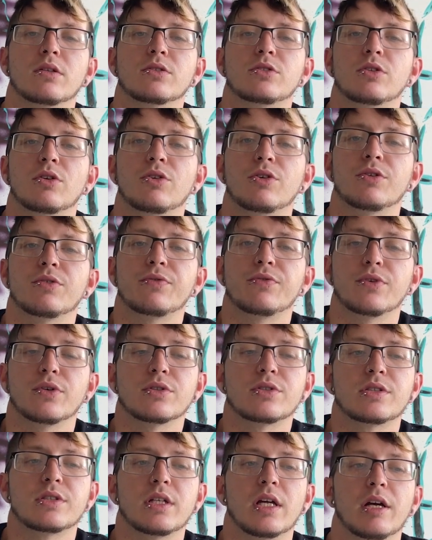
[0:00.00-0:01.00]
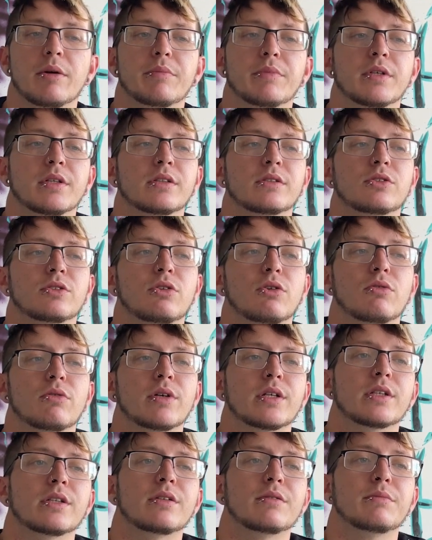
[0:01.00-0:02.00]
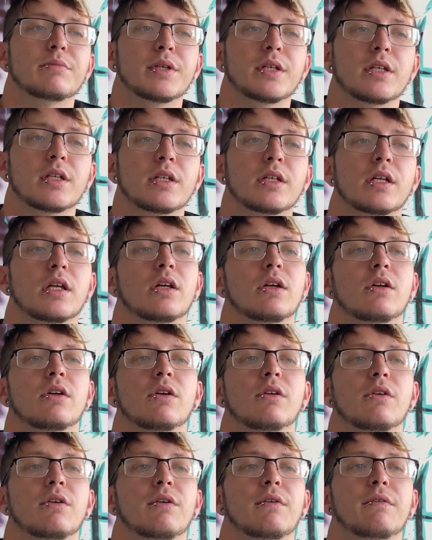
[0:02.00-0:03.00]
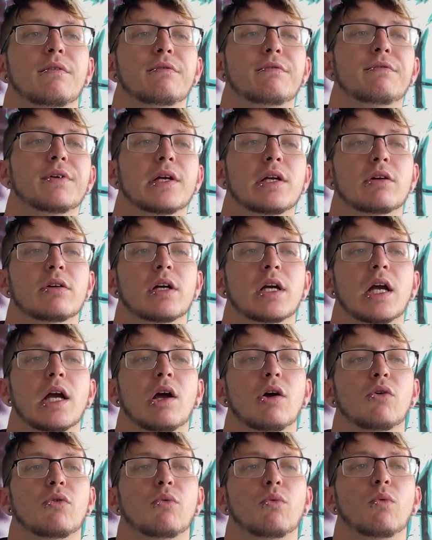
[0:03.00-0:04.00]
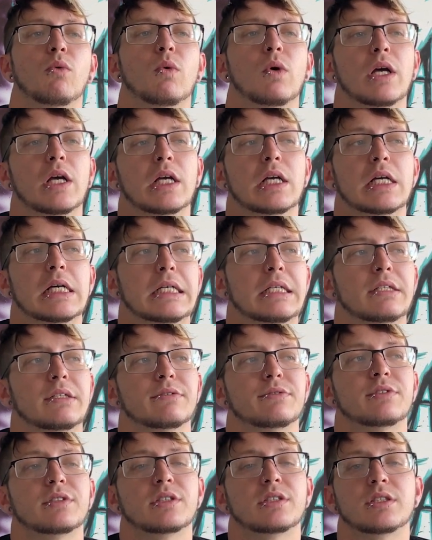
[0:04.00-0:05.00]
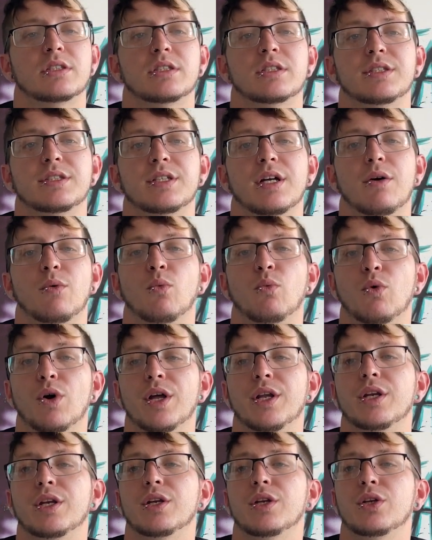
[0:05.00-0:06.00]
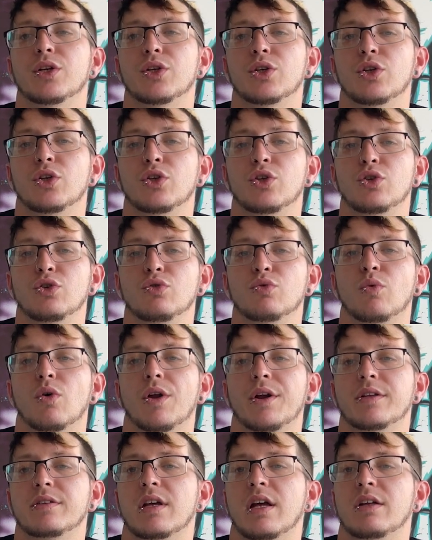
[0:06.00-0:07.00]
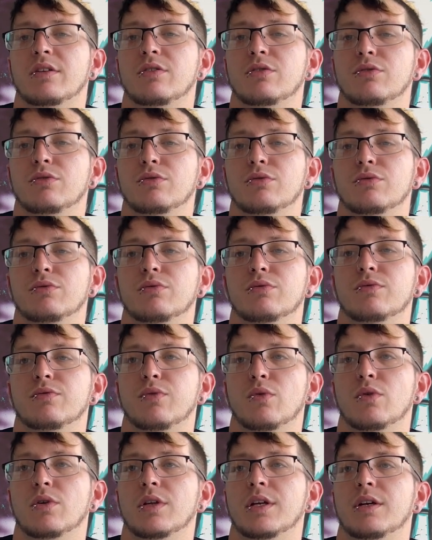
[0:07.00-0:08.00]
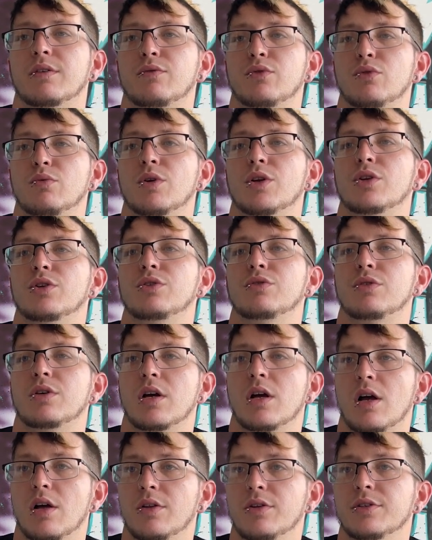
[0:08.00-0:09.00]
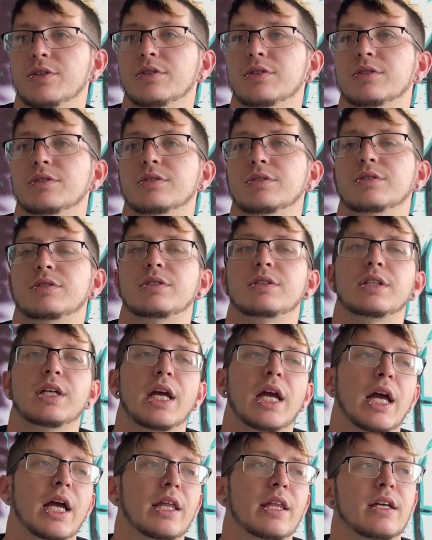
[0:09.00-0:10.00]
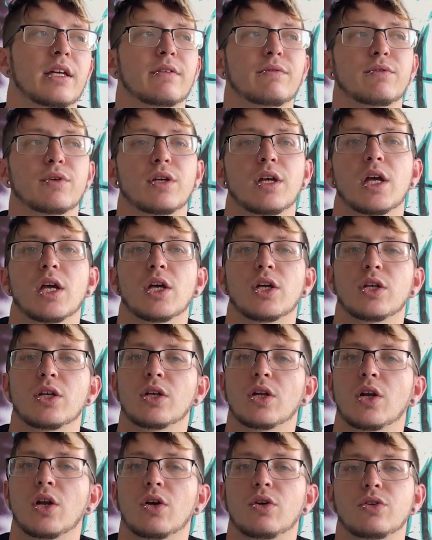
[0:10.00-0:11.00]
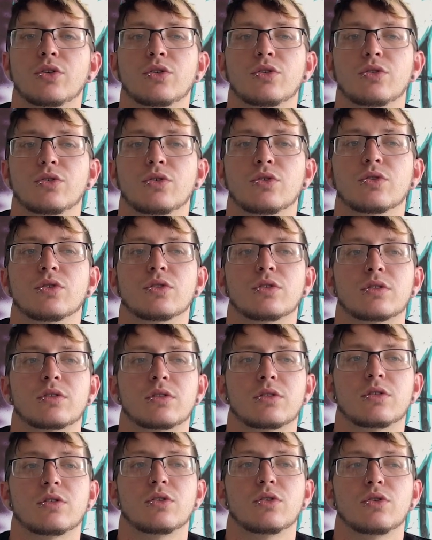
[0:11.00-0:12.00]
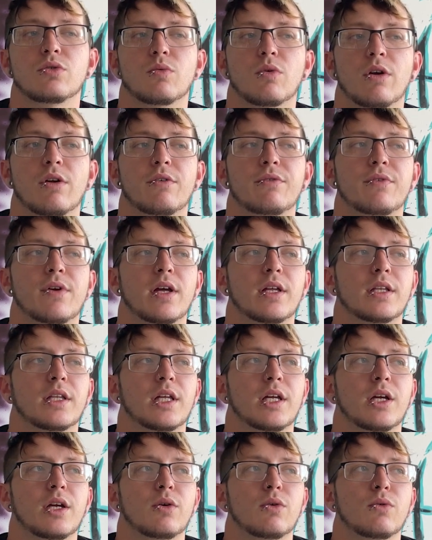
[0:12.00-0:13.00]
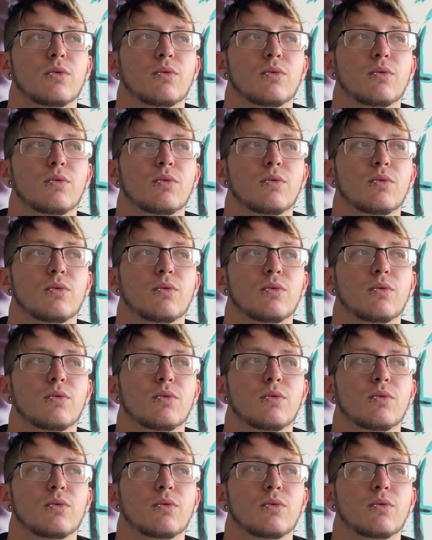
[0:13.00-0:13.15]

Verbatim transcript: So your first step is going to be figuring out what kind of stuff, what you want to tattoo for. Like, if you want to do colors, okay. yeah, like, if it, you know, you, you just, you want to find, like,